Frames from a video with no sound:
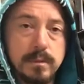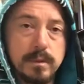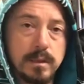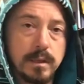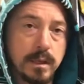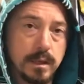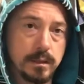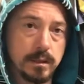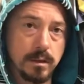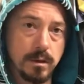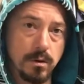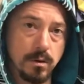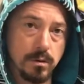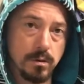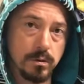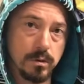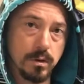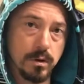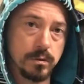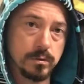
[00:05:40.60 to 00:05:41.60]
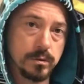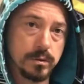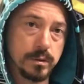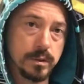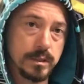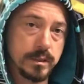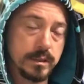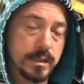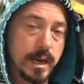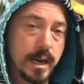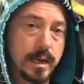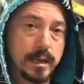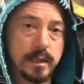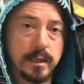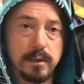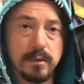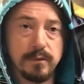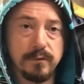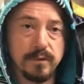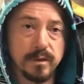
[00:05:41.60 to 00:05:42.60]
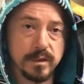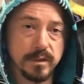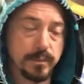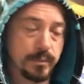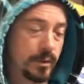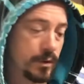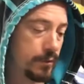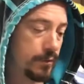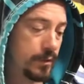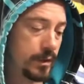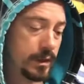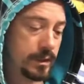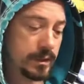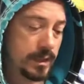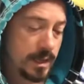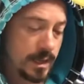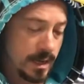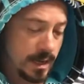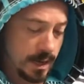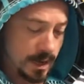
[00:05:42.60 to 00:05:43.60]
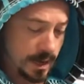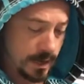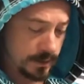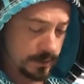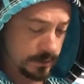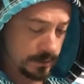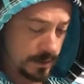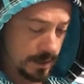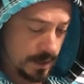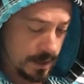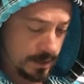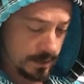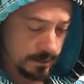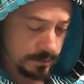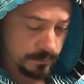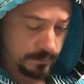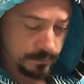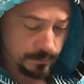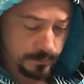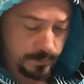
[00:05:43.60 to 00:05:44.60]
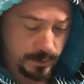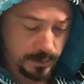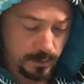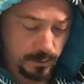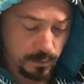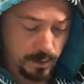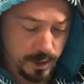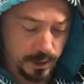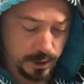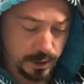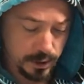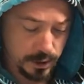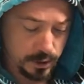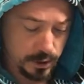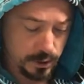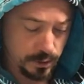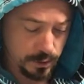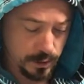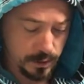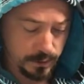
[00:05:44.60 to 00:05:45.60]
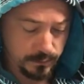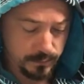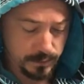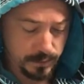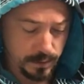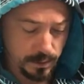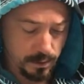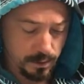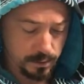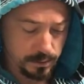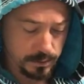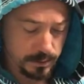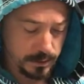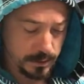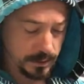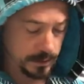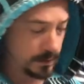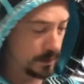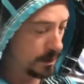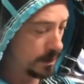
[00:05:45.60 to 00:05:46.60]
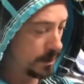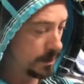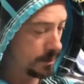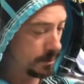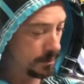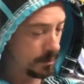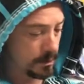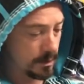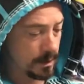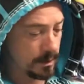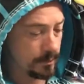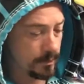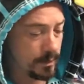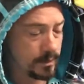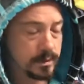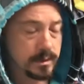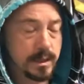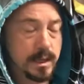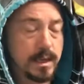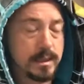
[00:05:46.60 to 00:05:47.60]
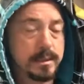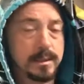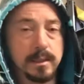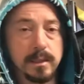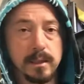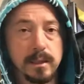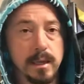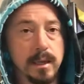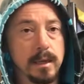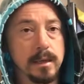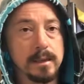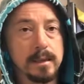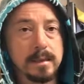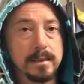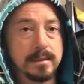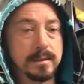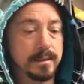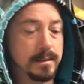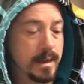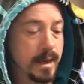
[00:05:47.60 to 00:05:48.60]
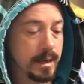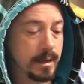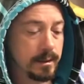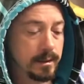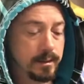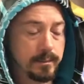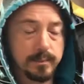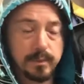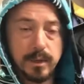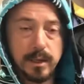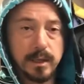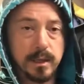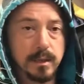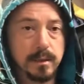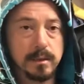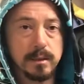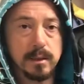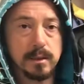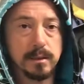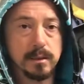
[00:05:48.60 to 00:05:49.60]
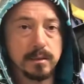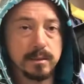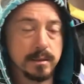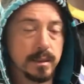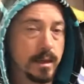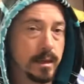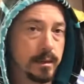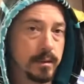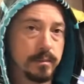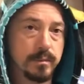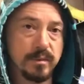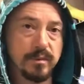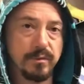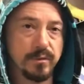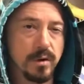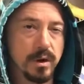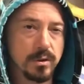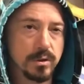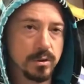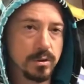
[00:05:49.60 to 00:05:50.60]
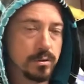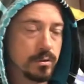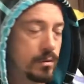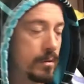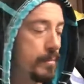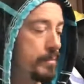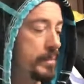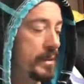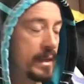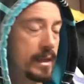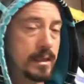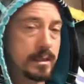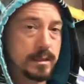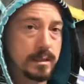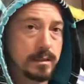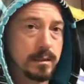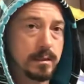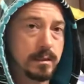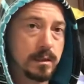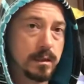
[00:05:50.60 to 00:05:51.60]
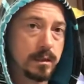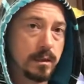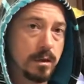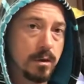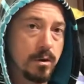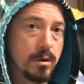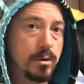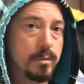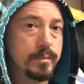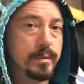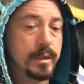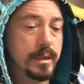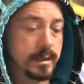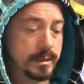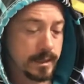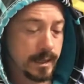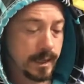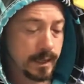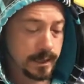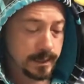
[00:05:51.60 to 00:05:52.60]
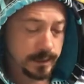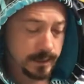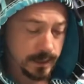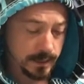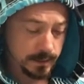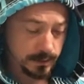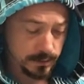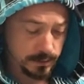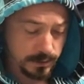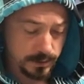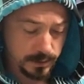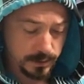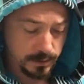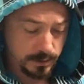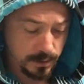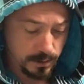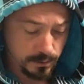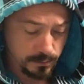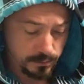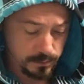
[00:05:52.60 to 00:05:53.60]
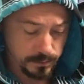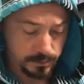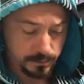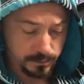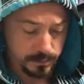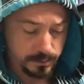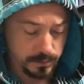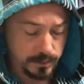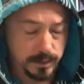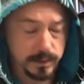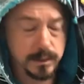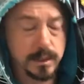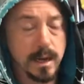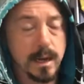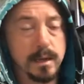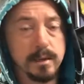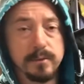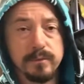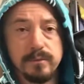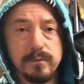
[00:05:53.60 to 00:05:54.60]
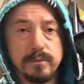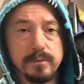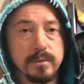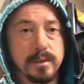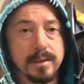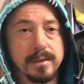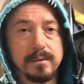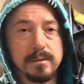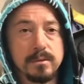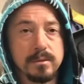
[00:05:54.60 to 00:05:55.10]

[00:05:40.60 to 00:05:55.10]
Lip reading: get the hole go to the side, and it fits perfect. I got bigger washers to cover the whole thing on both sides, and again, it's not gonna break anything, it's not gonna be fragile, it's still gonna hold, because like I said, you just going to the side like